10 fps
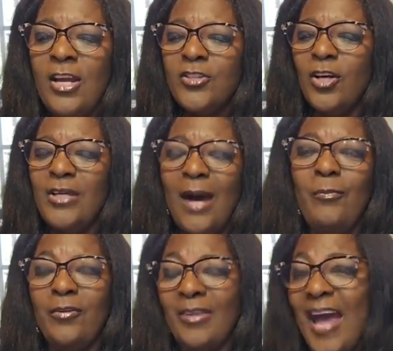So
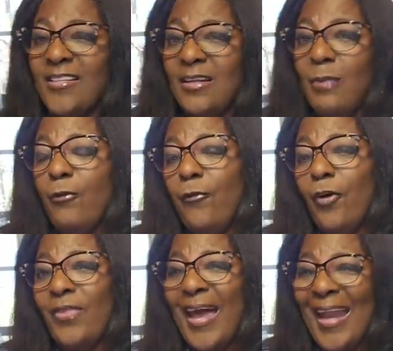that's number
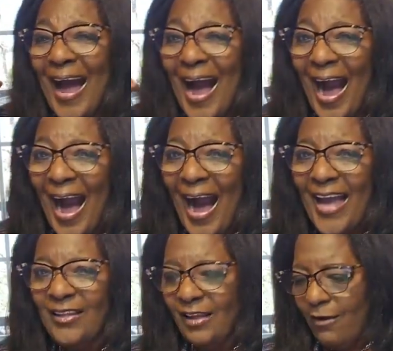4, that
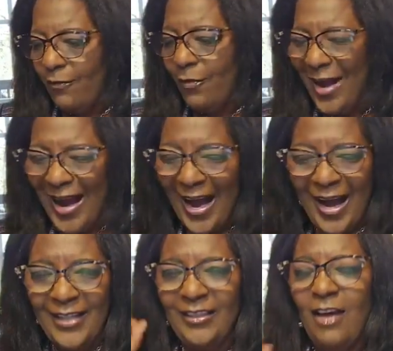high level
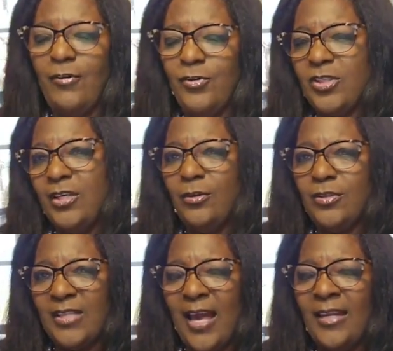skill
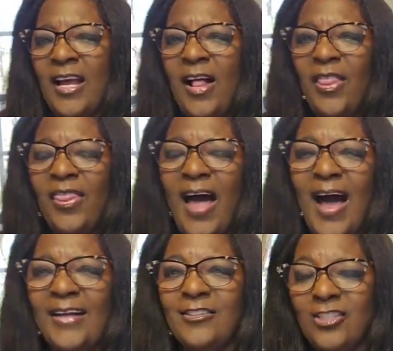set
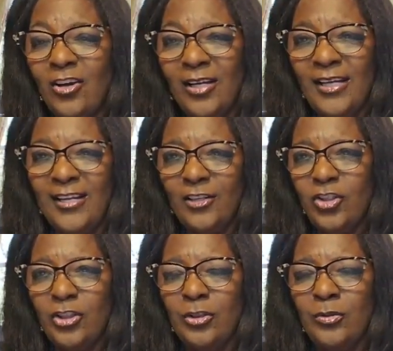that's going to
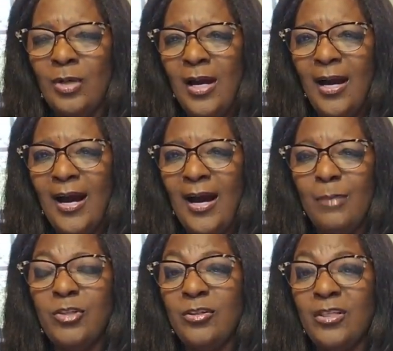get you
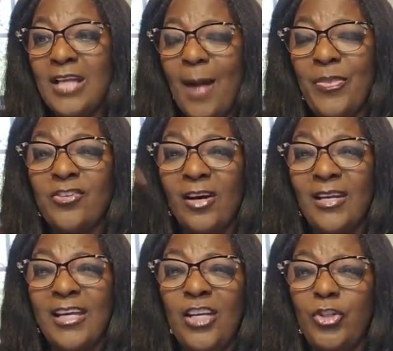to the top, that's going to
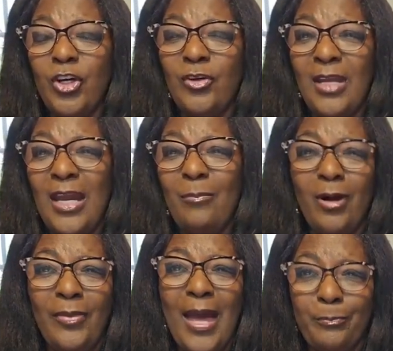get your name
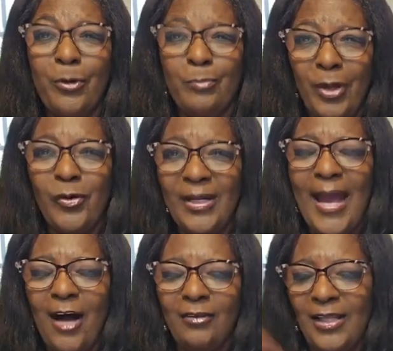on that promote
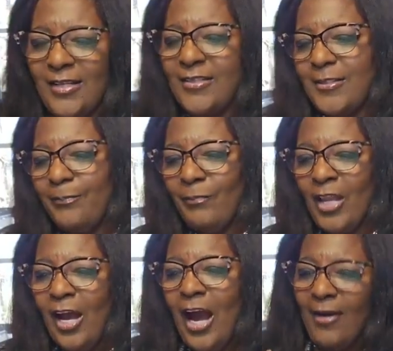now list.
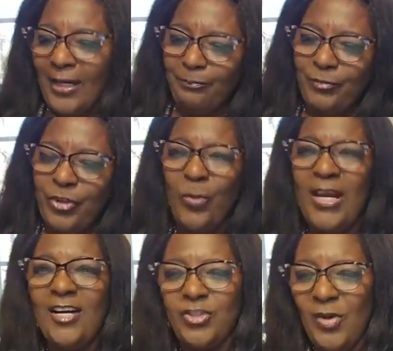All right, so what
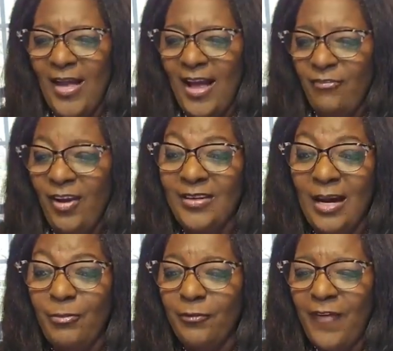else do I have here?
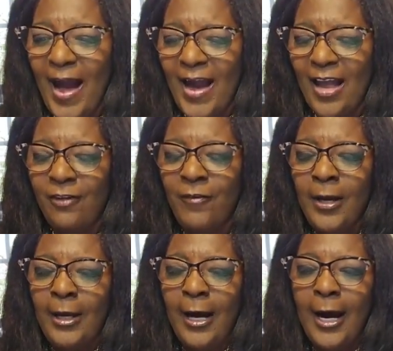Number 5,
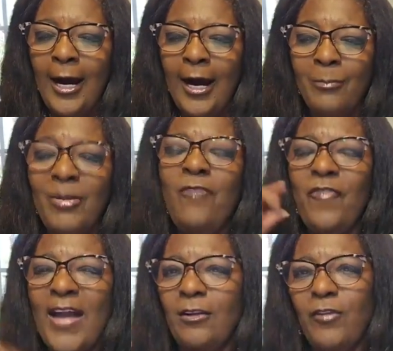
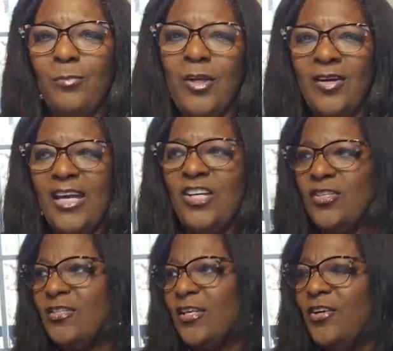effective
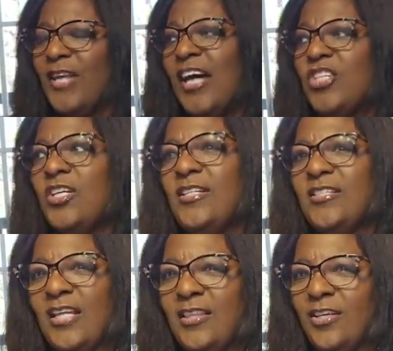communication skills. I should
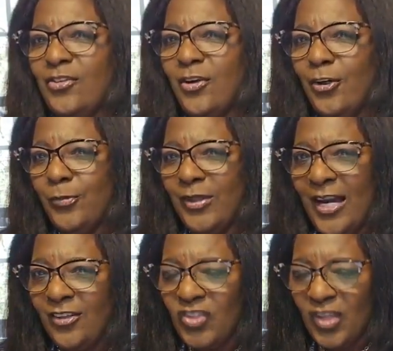say this goes
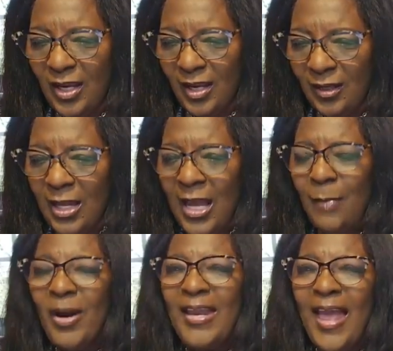without saying,
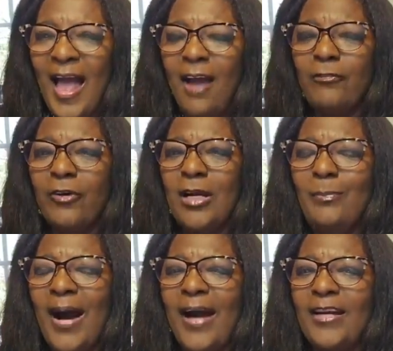but
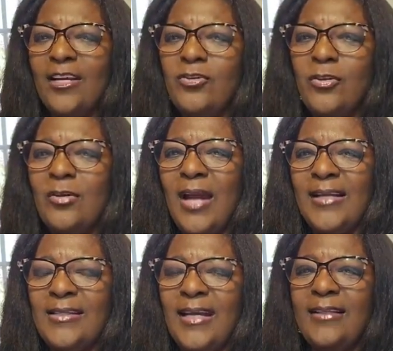everybody do
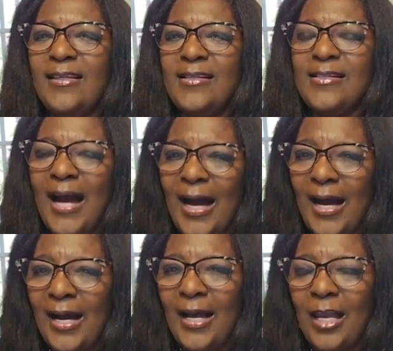not take the
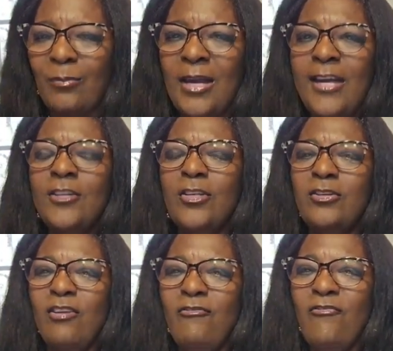time to
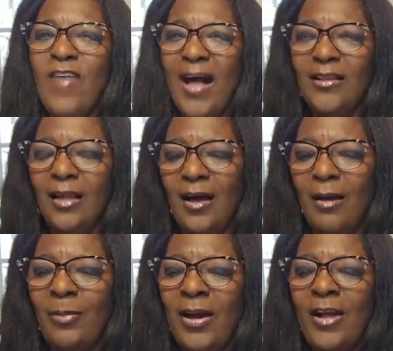
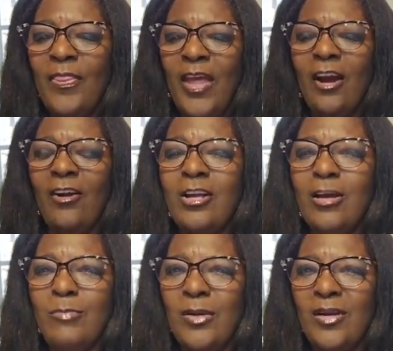develop their
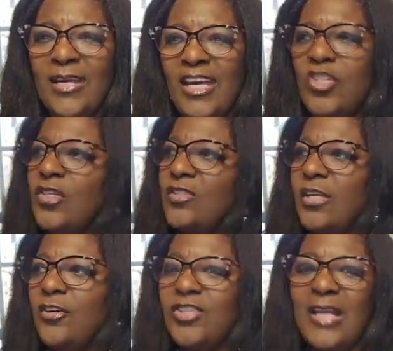communication skills.